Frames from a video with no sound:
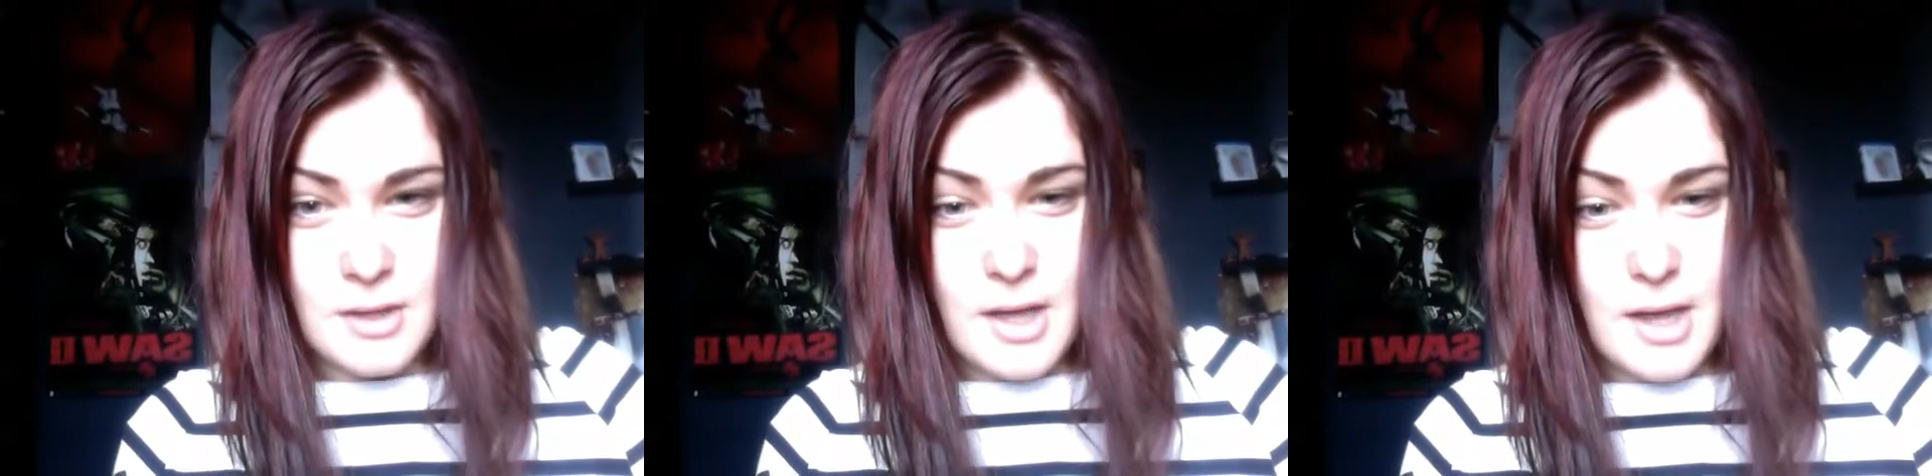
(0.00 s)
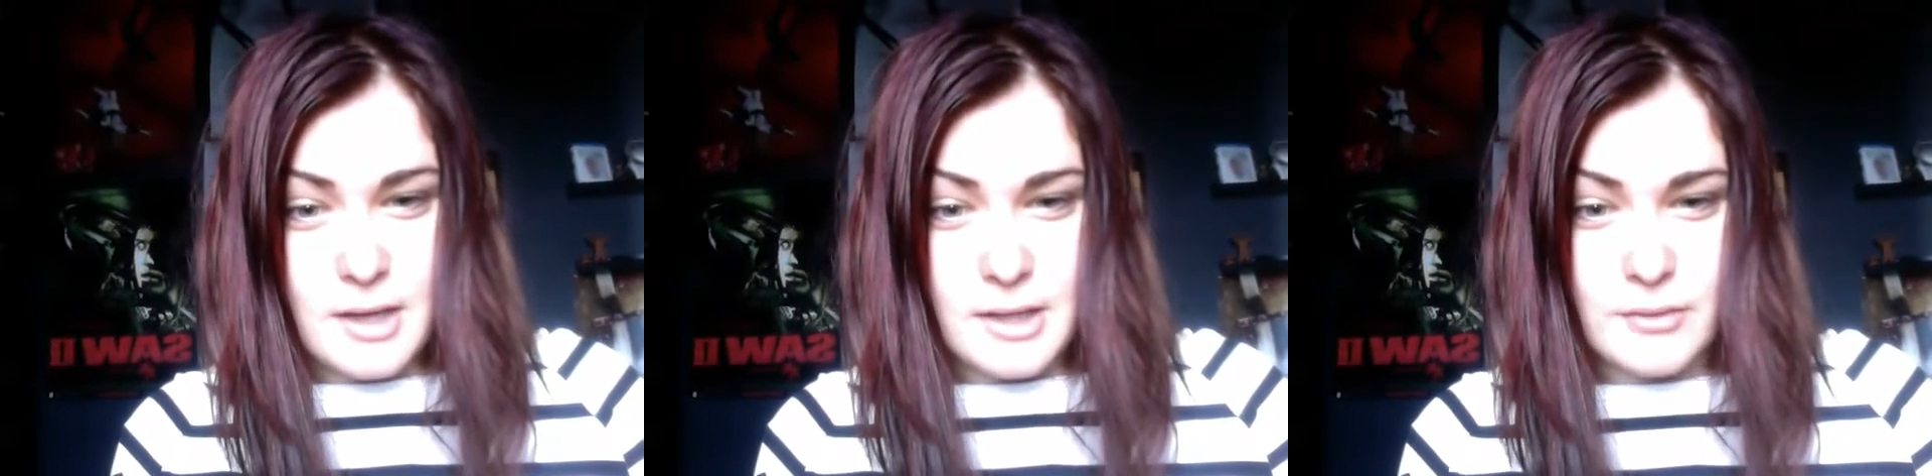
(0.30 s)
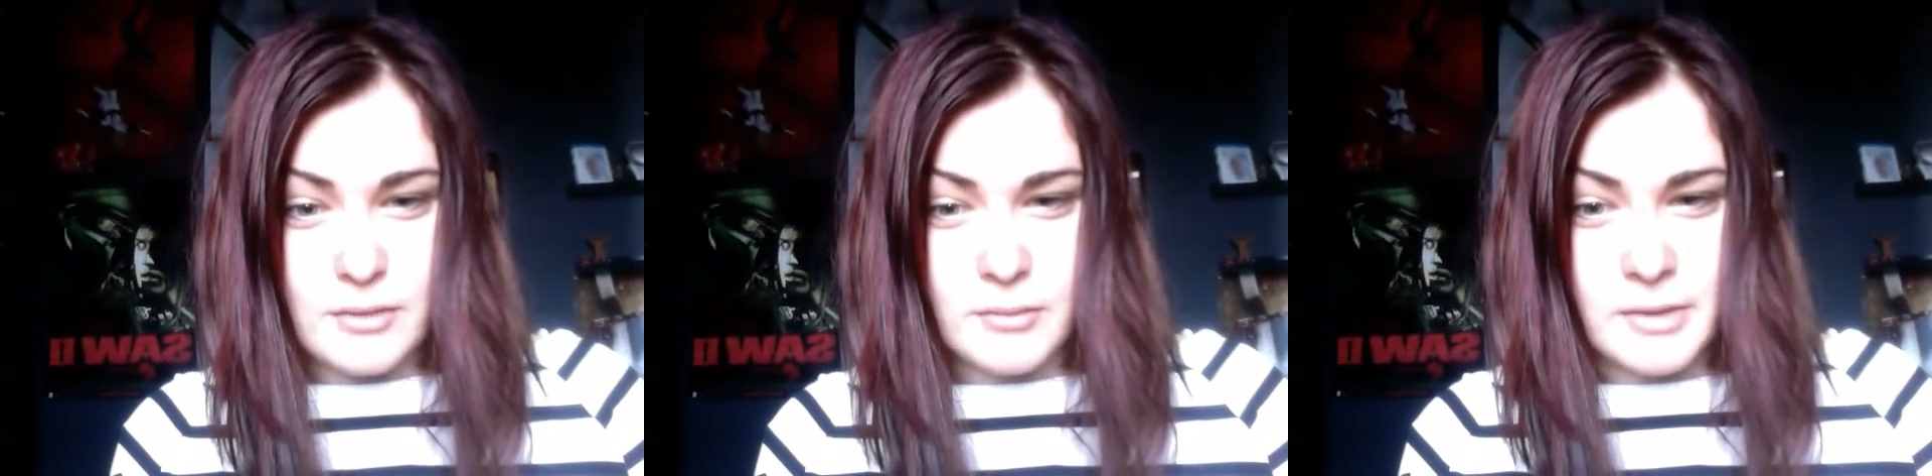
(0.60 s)
And I
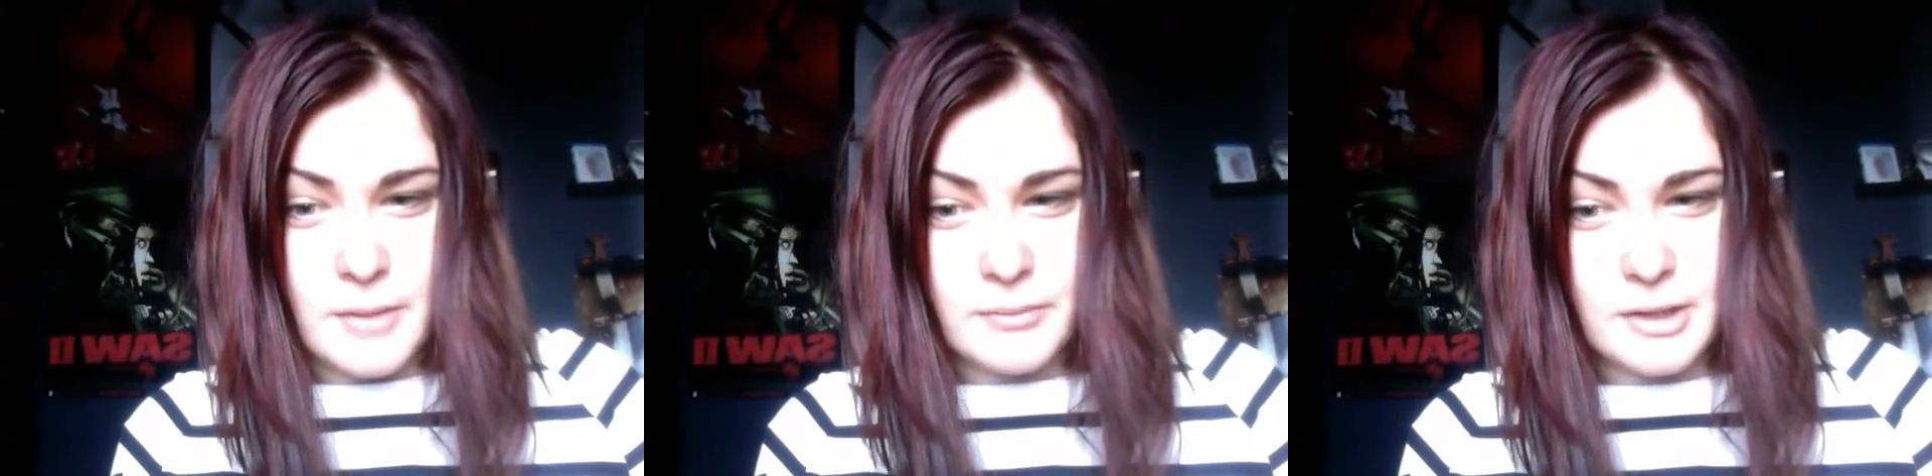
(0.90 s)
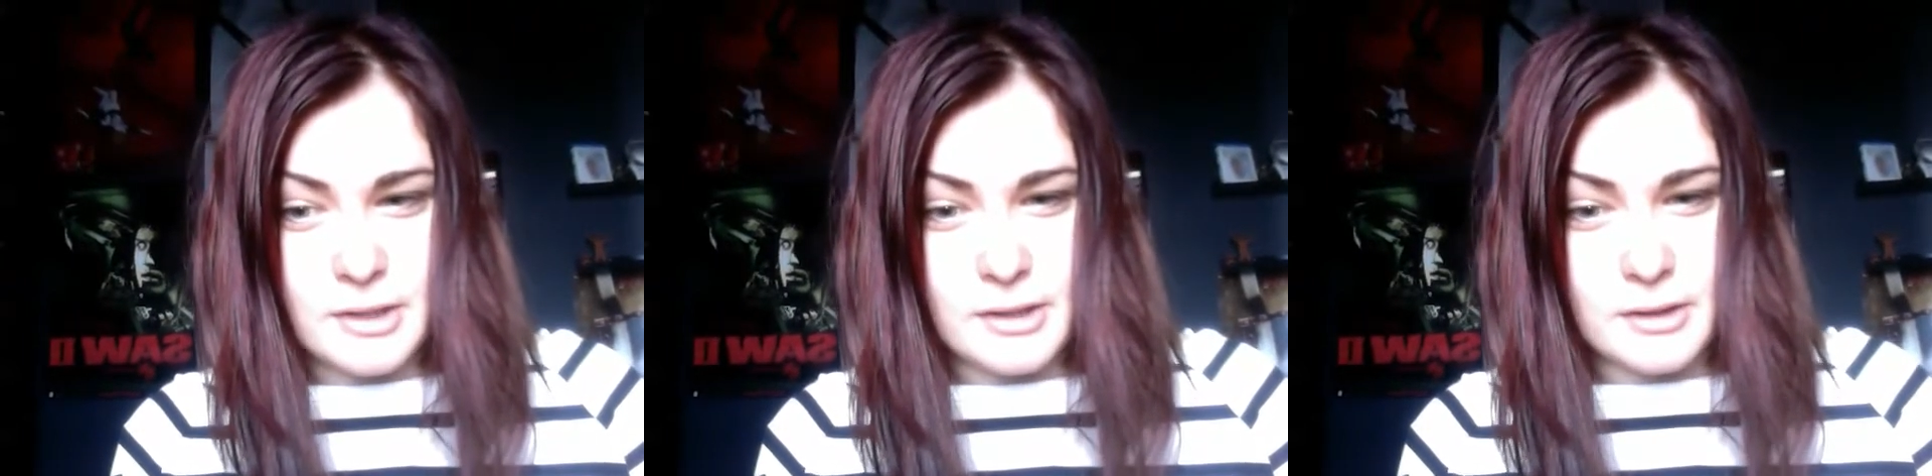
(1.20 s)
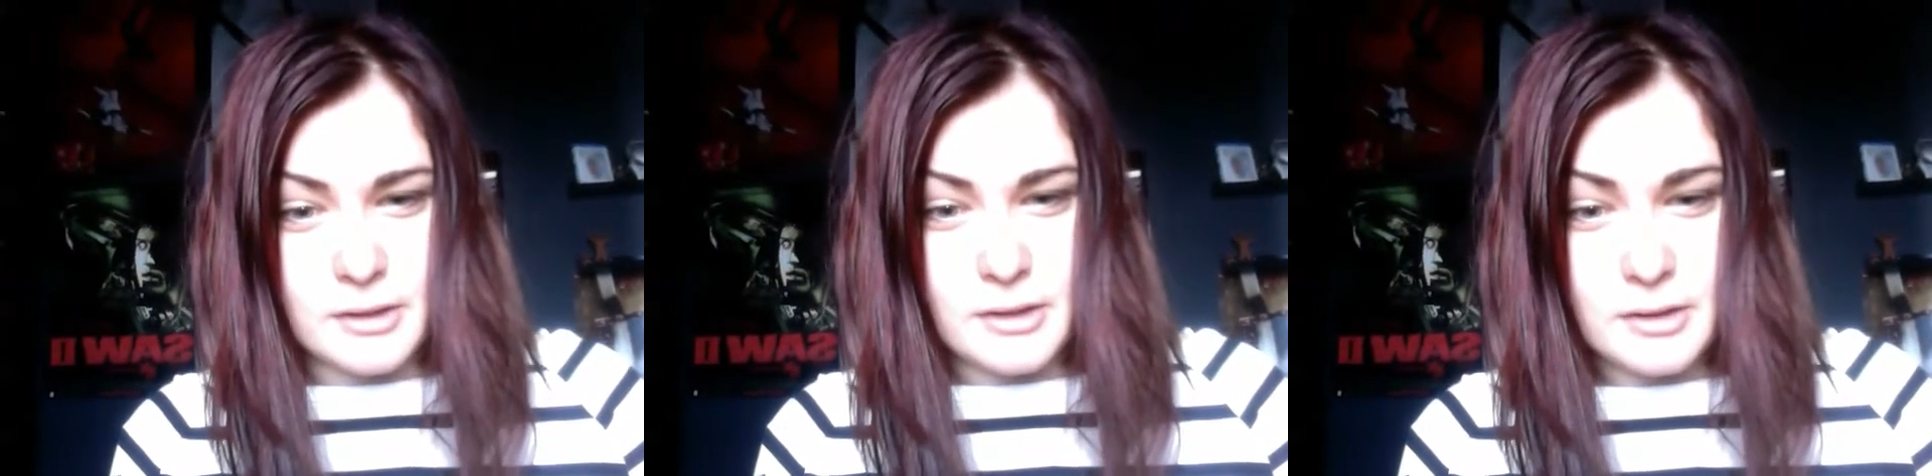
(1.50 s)
will be updating